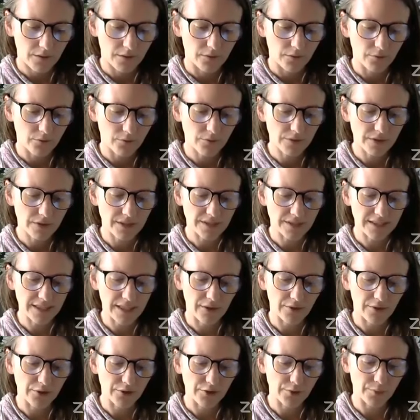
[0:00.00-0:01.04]
Notice
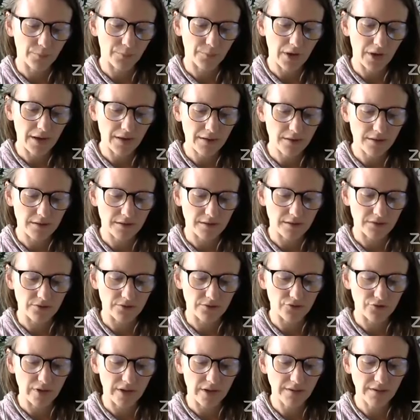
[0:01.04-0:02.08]
how your breath is
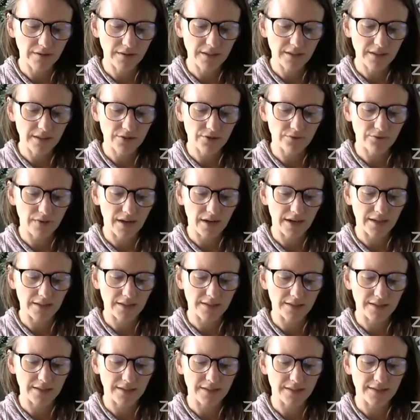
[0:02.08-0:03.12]
gently
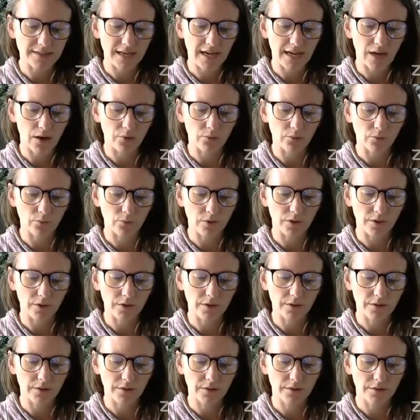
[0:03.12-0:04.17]
directed
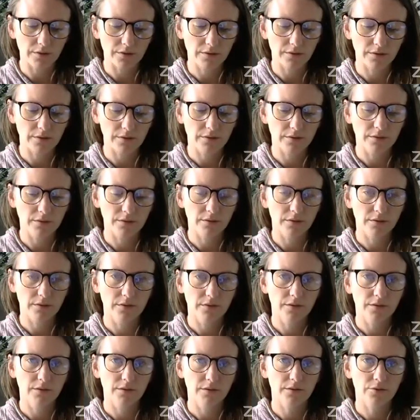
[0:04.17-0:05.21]
downward
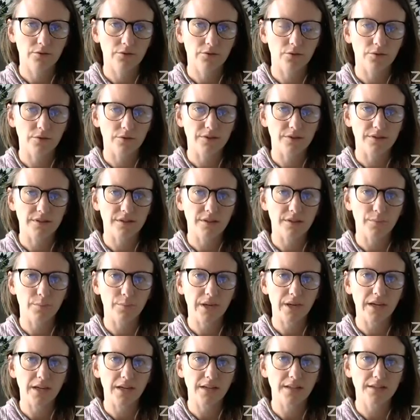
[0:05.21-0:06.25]
towards the
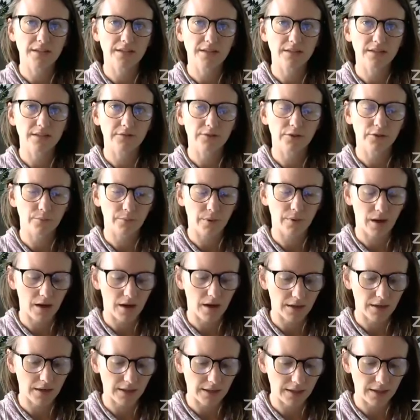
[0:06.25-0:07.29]
base of your
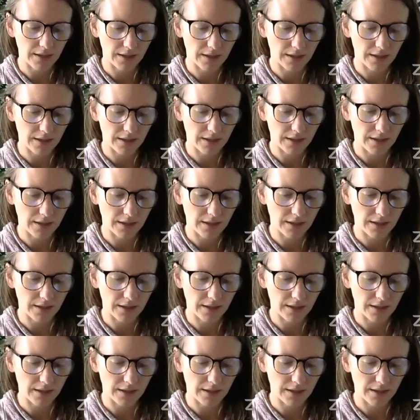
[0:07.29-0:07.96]
body,